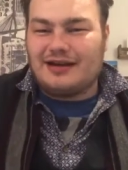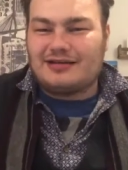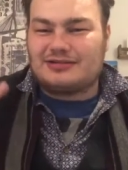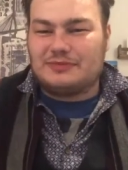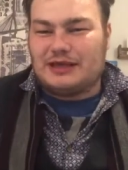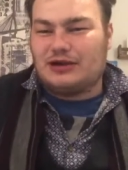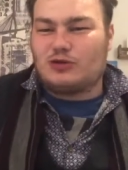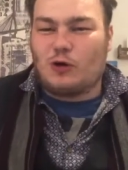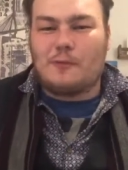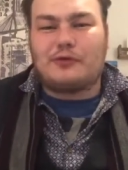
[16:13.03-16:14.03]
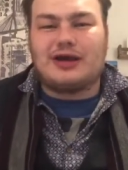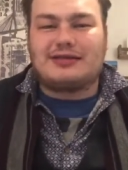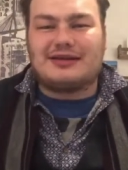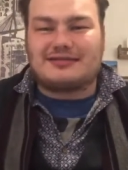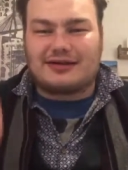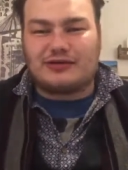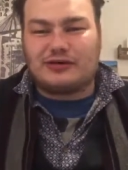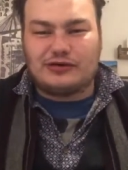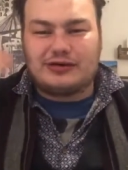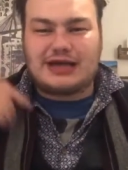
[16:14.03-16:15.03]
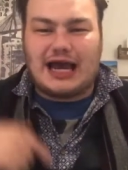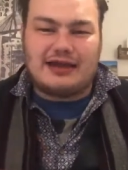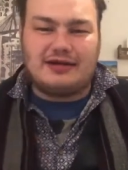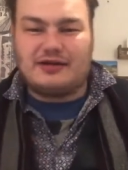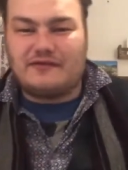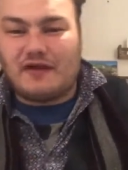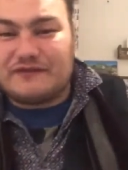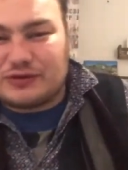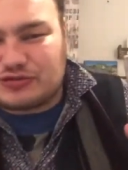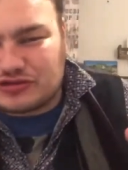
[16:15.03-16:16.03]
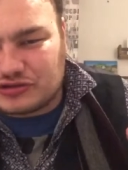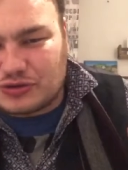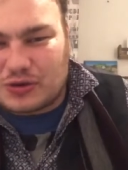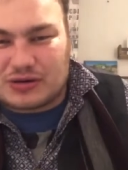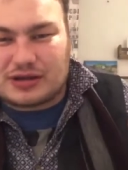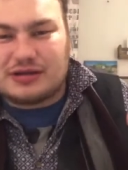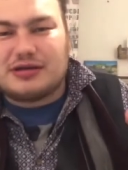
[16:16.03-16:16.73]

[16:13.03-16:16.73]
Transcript: incorporated as like a good guy in a future story.